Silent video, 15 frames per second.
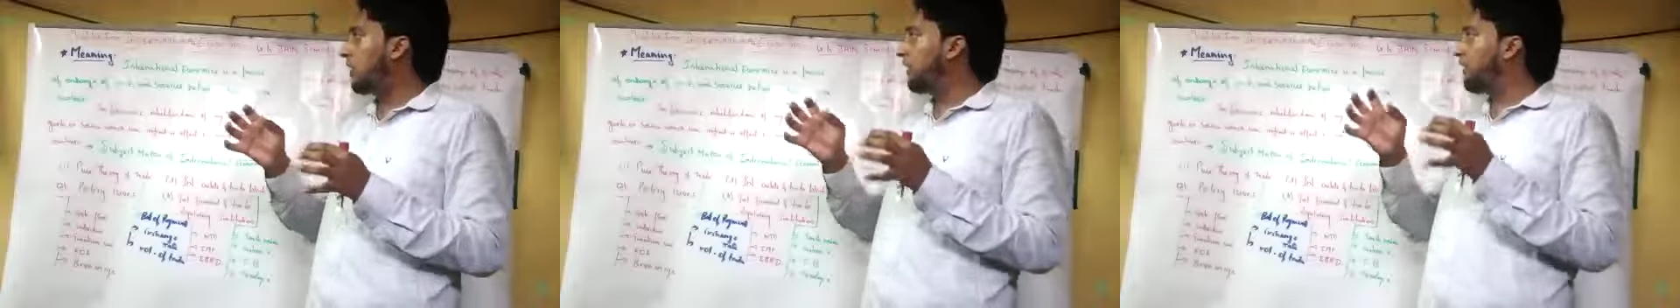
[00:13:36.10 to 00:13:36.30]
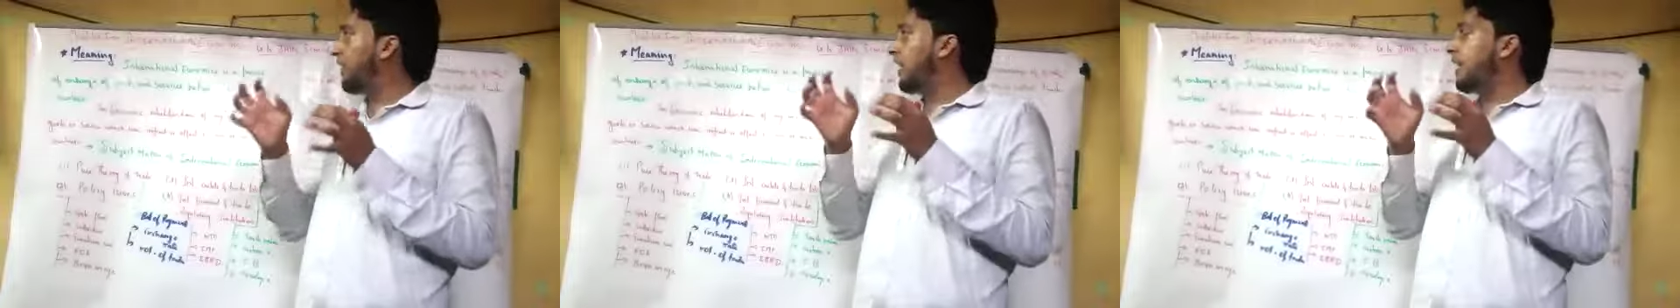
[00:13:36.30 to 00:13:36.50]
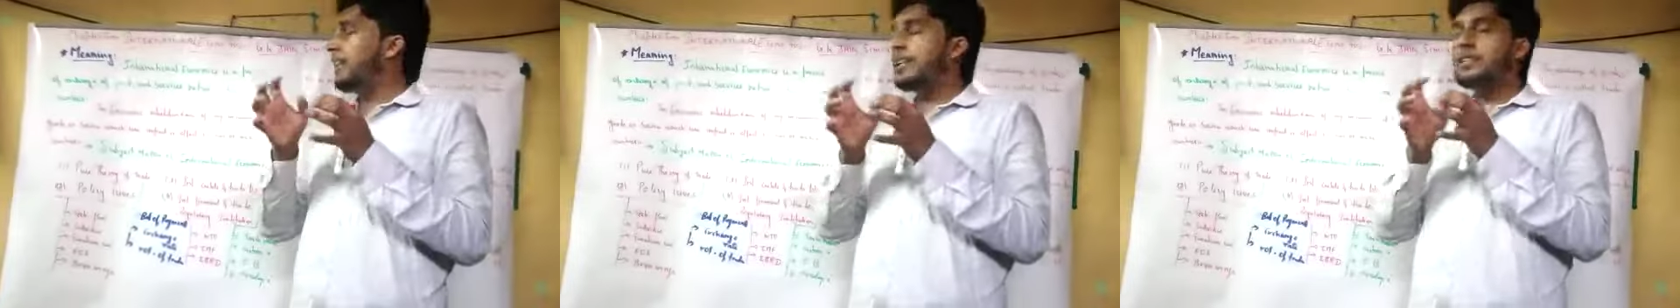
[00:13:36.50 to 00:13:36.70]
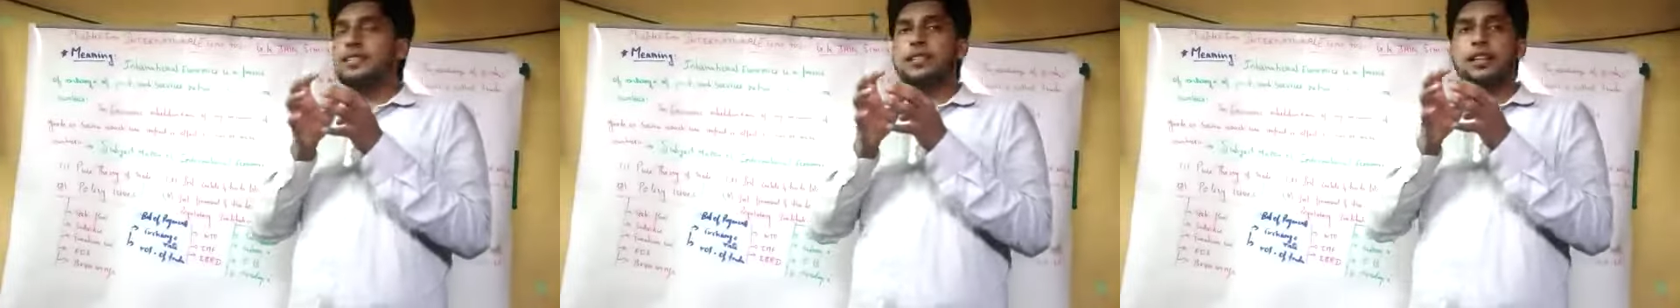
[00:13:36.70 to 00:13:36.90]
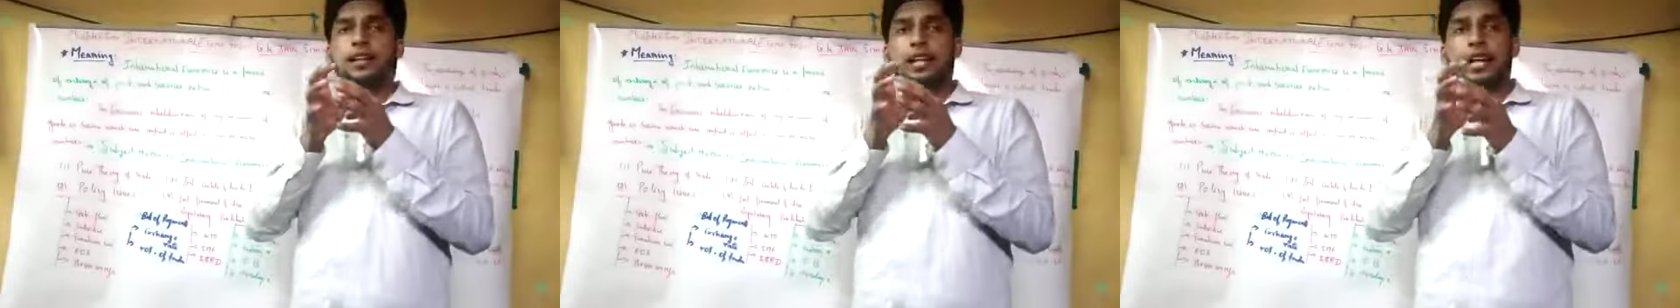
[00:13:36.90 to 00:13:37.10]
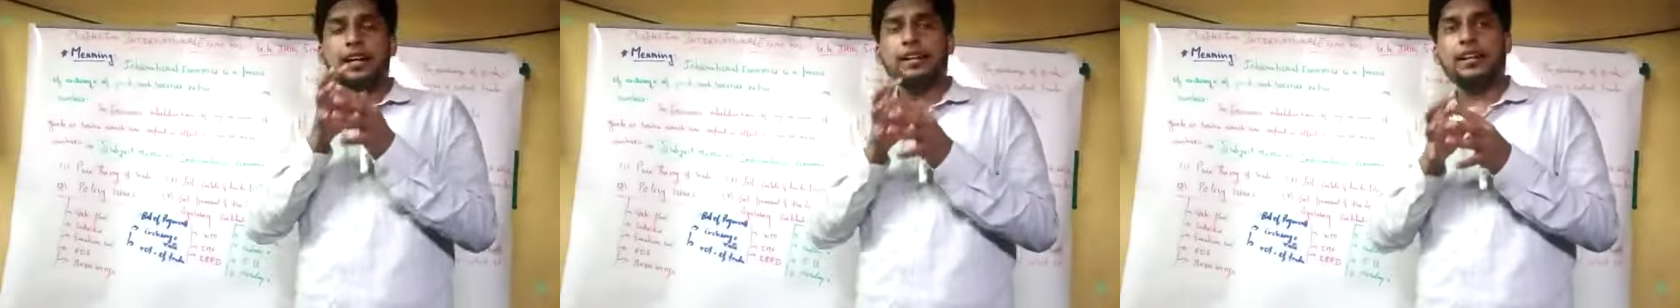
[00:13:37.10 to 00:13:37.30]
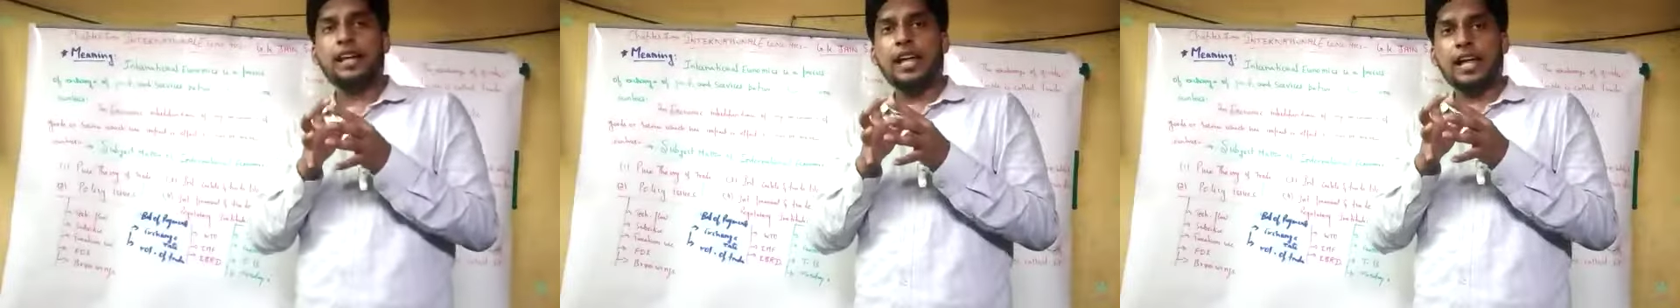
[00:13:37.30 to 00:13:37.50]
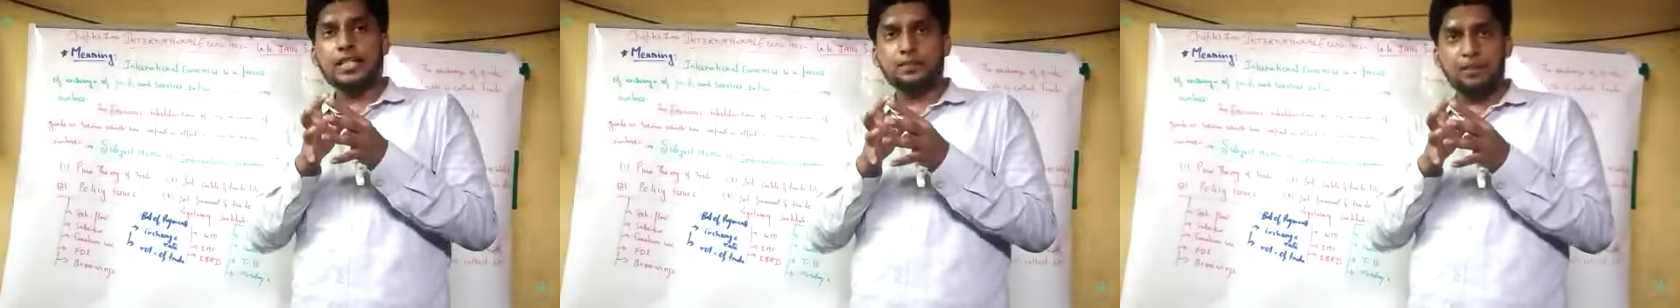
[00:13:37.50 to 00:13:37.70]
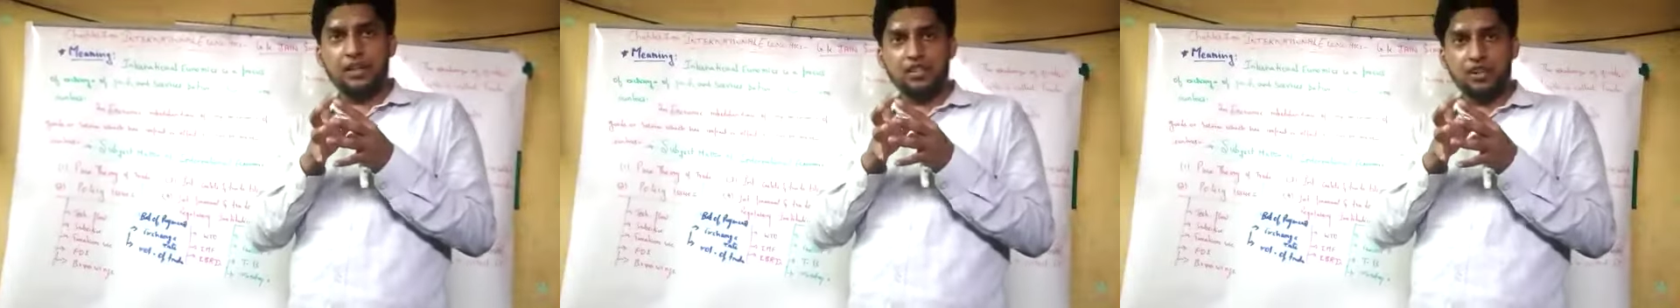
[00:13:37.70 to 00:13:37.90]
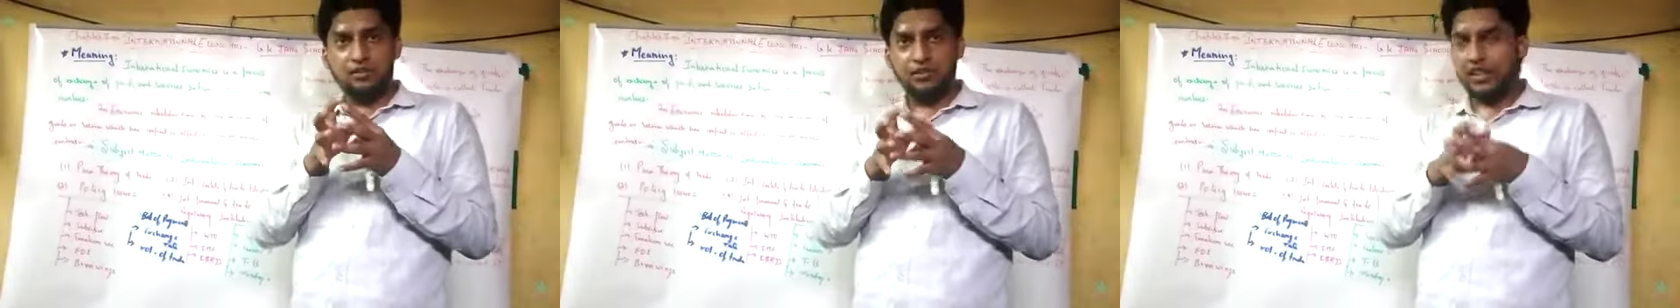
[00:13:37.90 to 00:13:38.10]
the various related
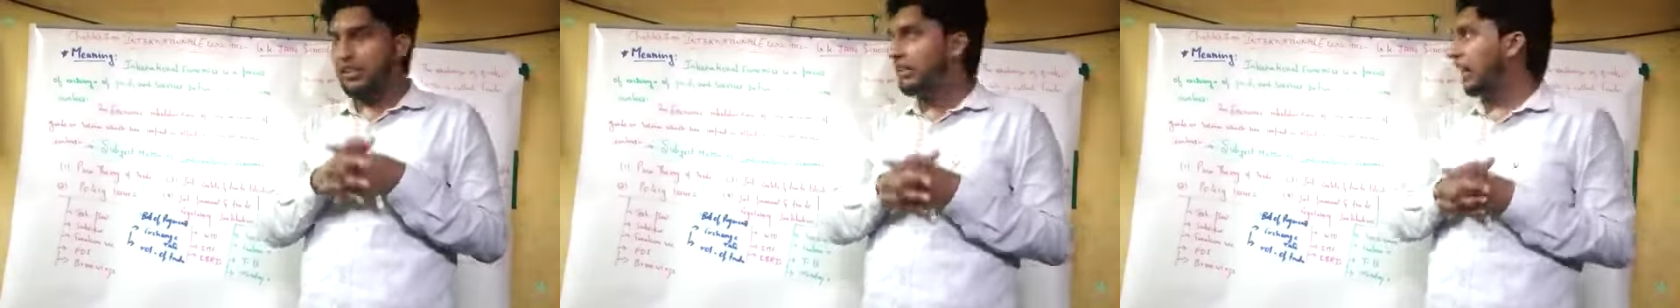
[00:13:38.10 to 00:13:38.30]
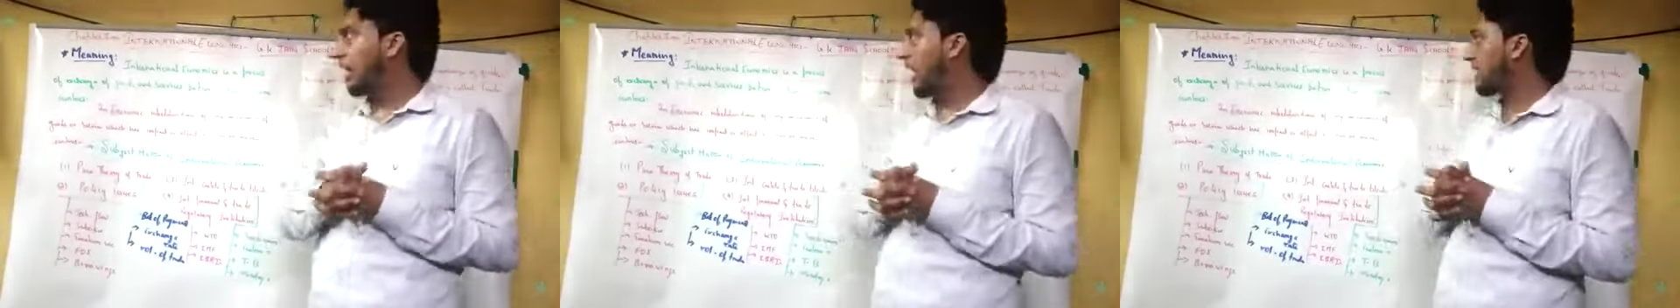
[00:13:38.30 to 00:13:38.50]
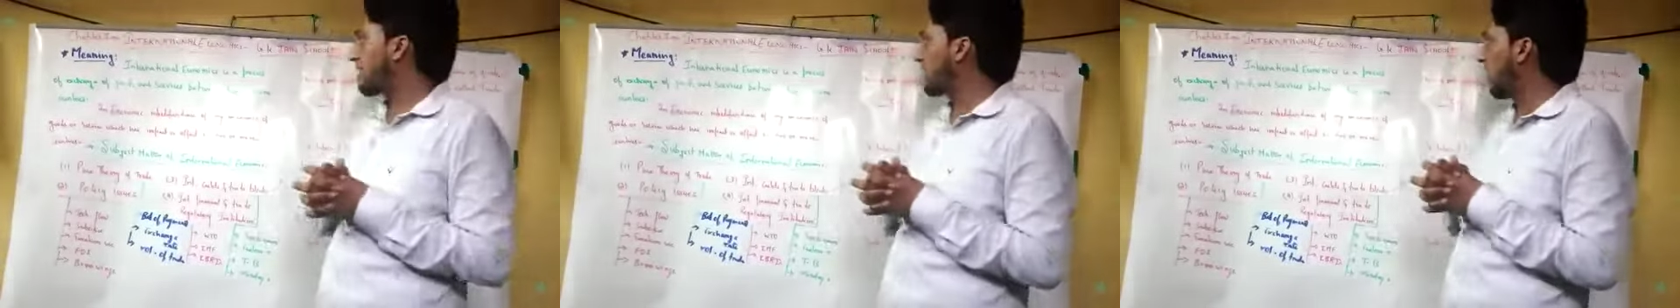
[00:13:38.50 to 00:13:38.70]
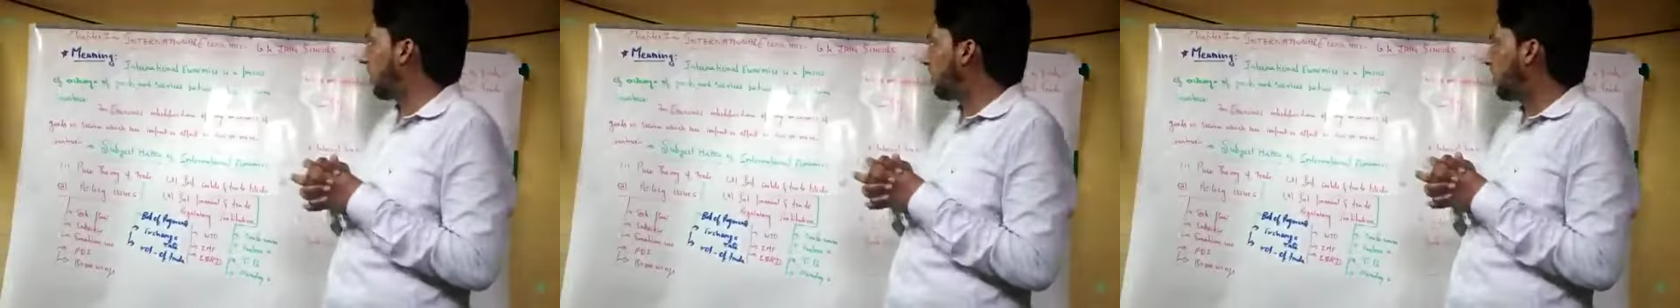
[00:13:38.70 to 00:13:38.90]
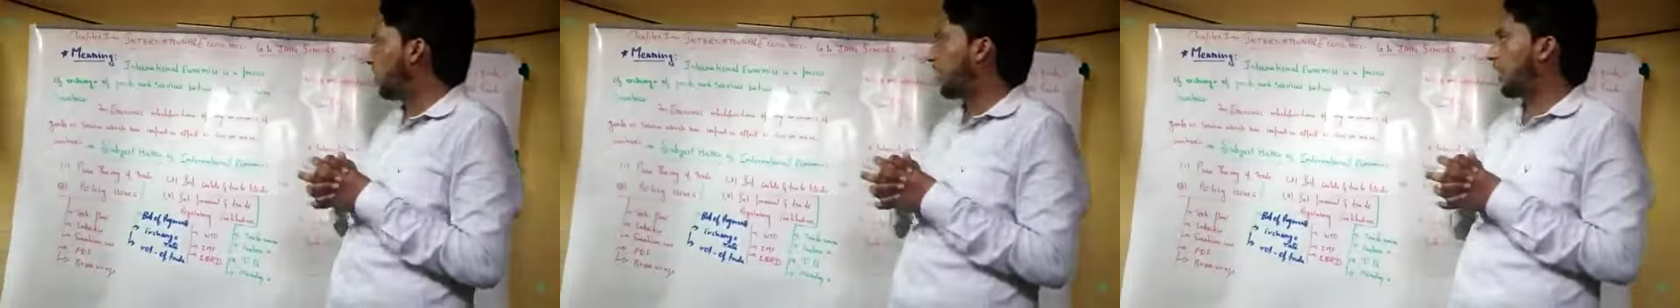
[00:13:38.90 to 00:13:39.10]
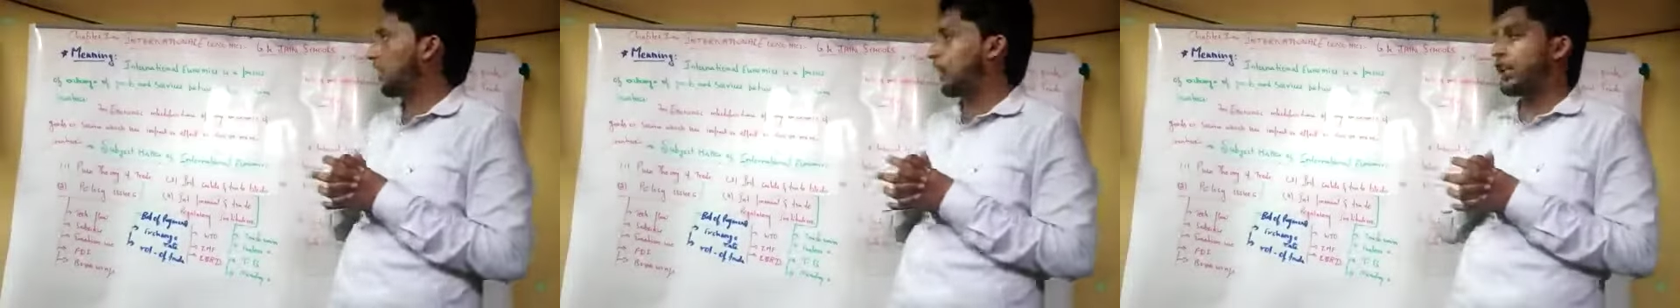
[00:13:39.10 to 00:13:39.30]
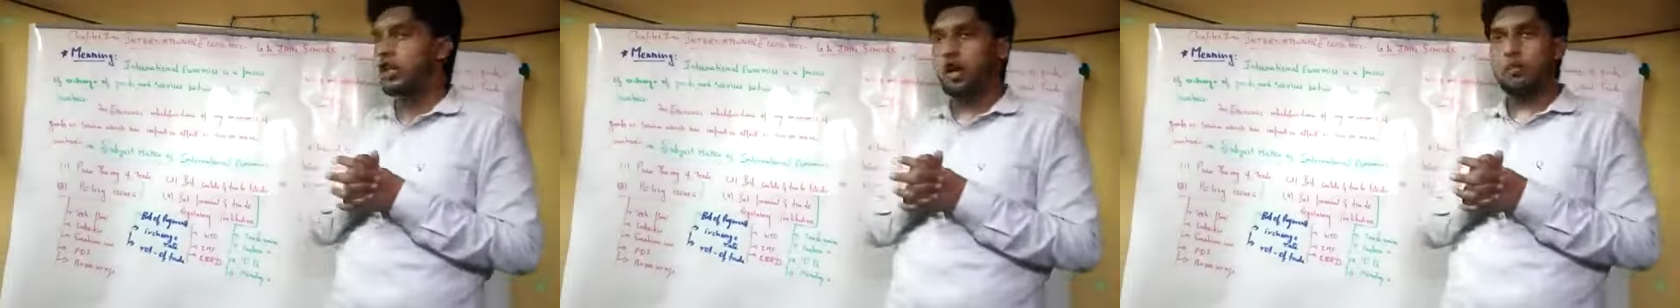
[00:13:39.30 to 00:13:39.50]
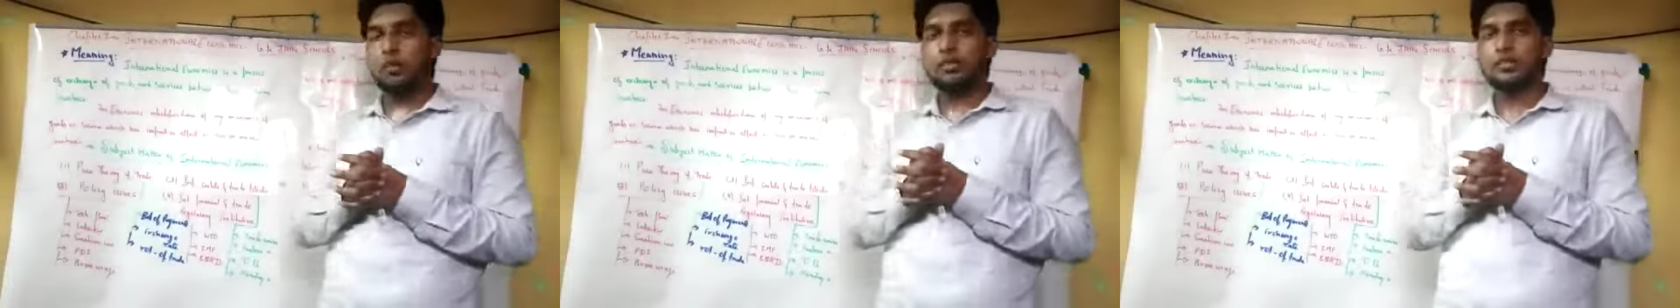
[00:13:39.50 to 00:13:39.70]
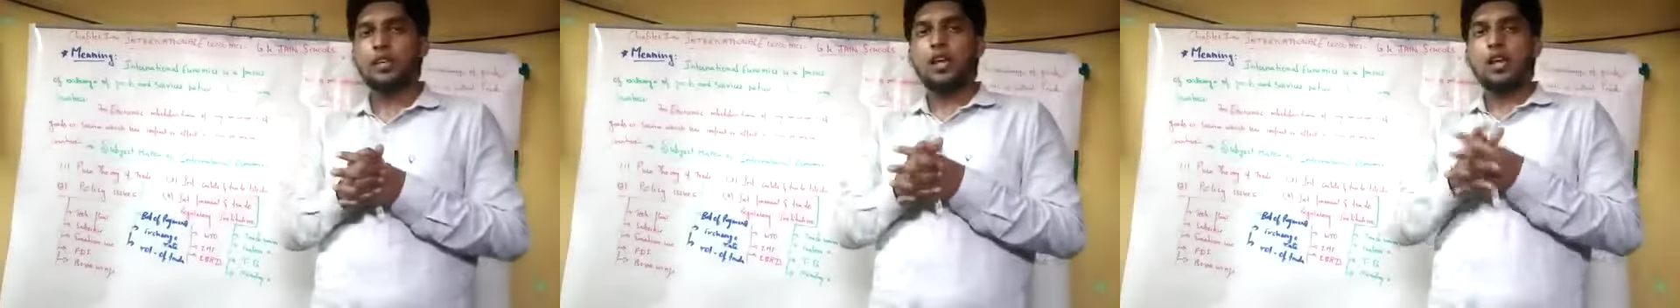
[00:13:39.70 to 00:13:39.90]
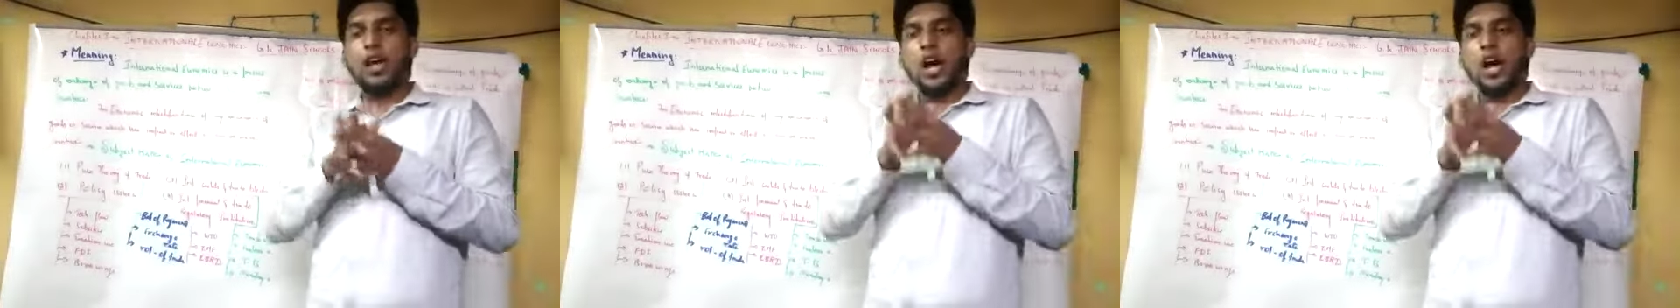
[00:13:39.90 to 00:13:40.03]
aspects of international economics.